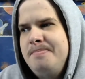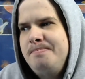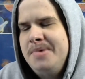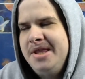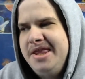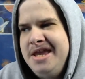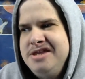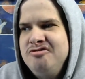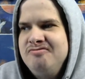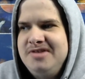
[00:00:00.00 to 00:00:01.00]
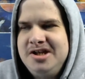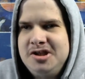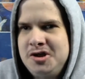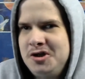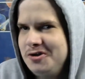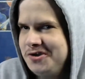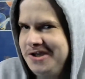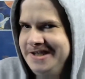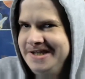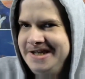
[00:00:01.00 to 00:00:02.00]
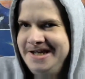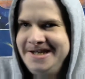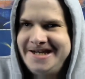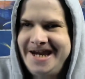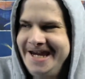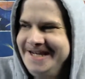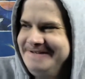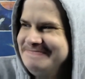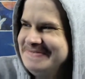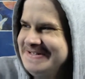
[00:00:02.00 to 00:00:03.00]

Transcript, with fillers: But then you read the shots into this game.